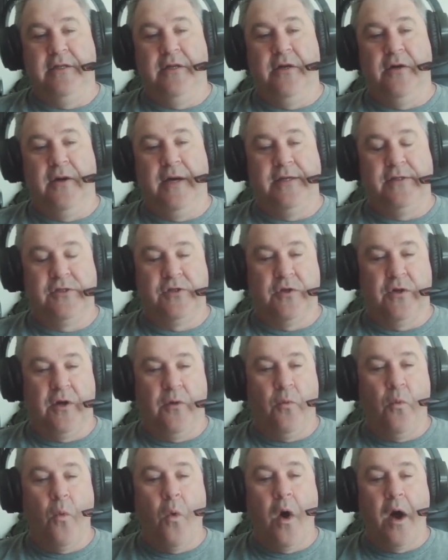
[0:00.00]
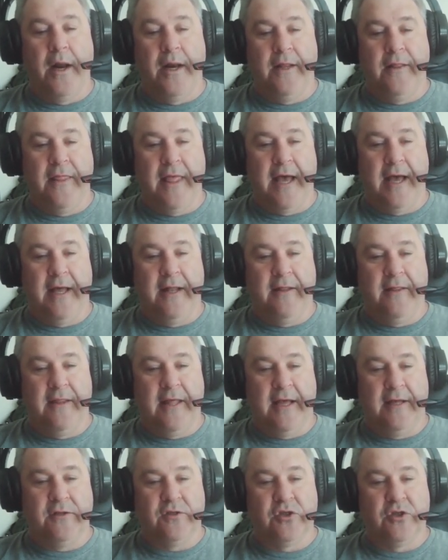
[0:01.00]
I sort of wanted that
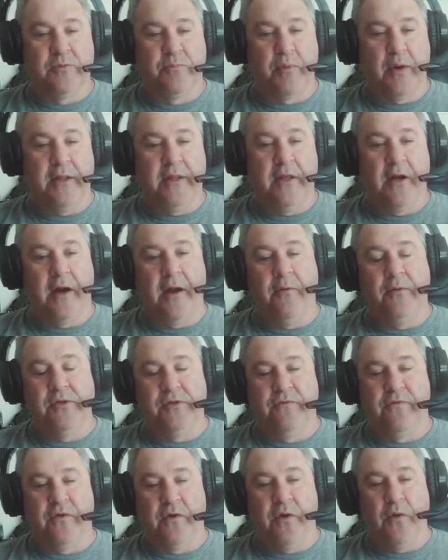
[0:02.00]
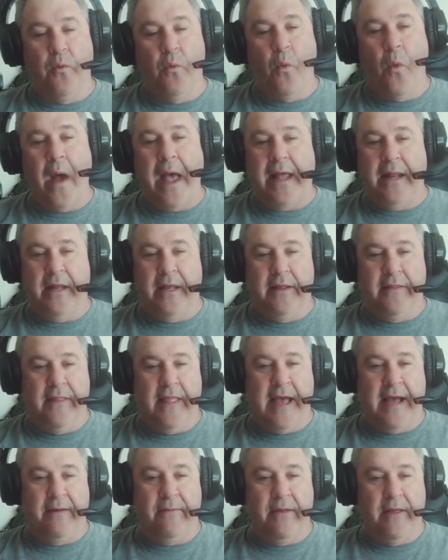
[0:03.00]
spread there. I was very wet in
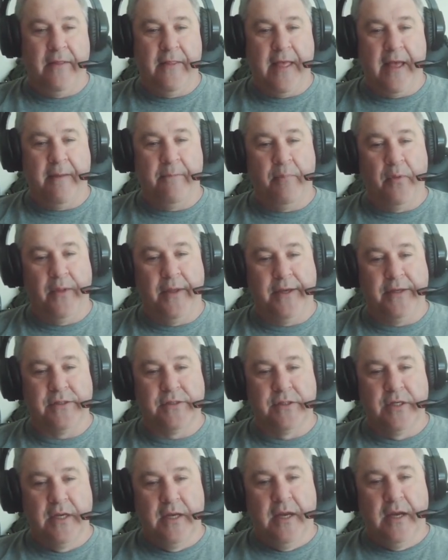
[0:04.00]
that place.